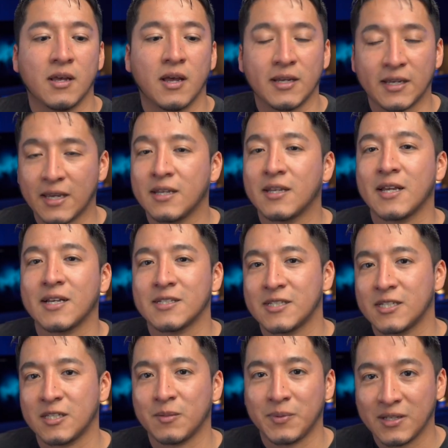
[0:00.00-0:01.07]
Again, like I said
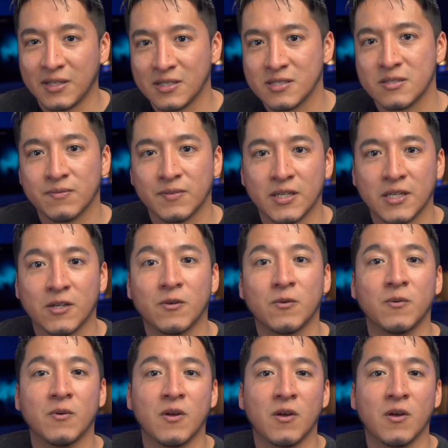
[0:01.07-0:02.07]
in the beginning of this video,